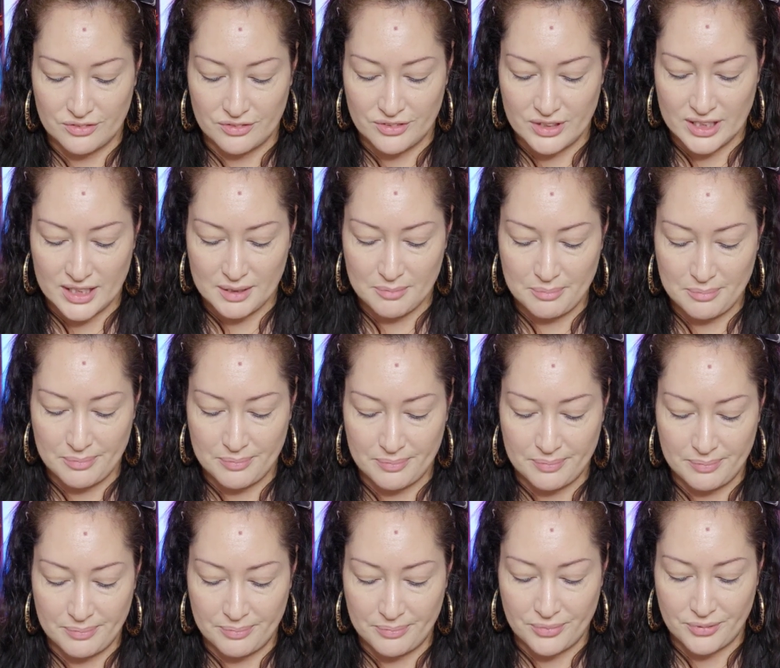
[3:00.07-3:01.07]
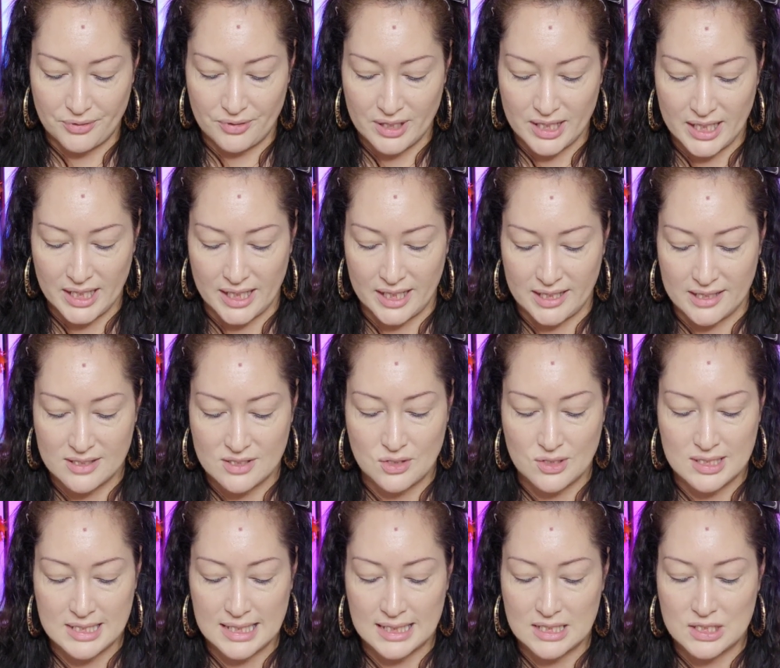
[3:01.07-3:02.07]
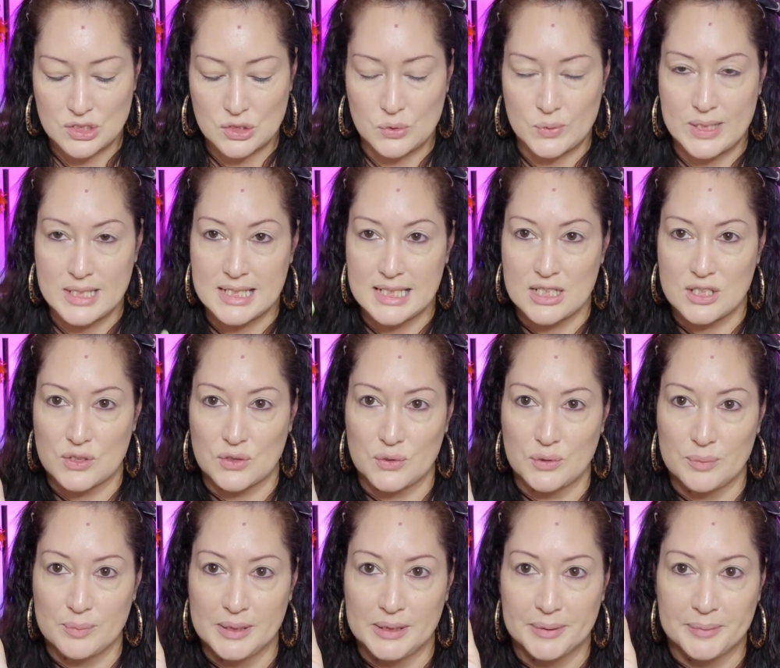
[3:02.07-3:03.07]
freaking pretty? So it's like a squeezy tube.